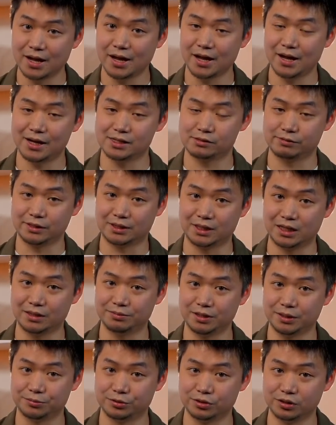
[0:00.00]
as we keep
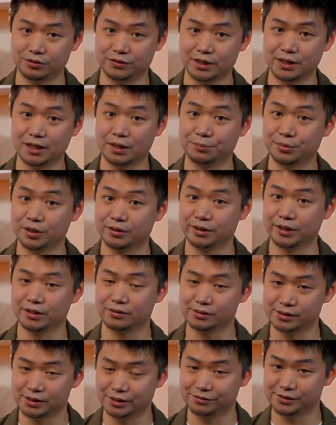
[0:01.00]
improving and building on
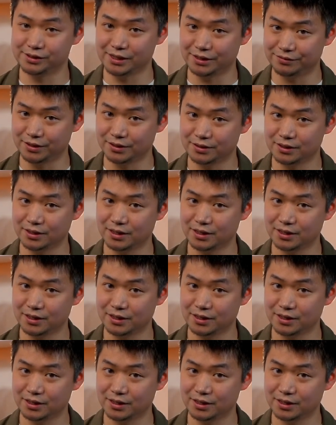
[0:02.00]
Civ 7.